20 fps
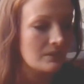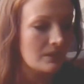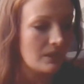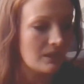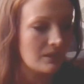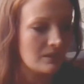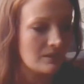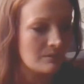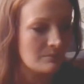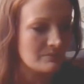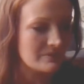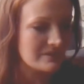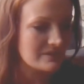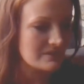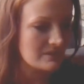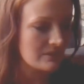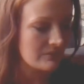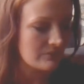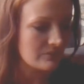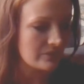
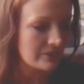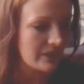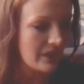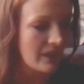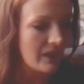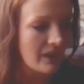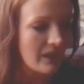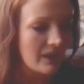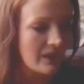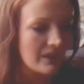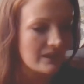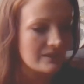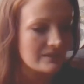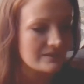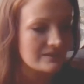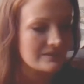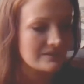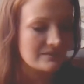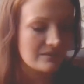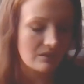sniffly
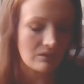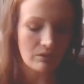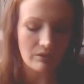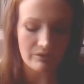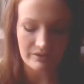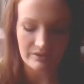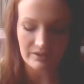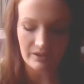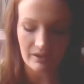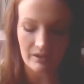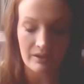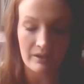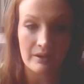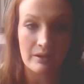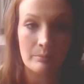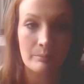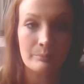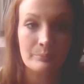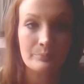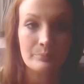eyes, sick all the
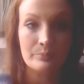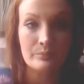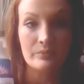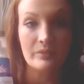time.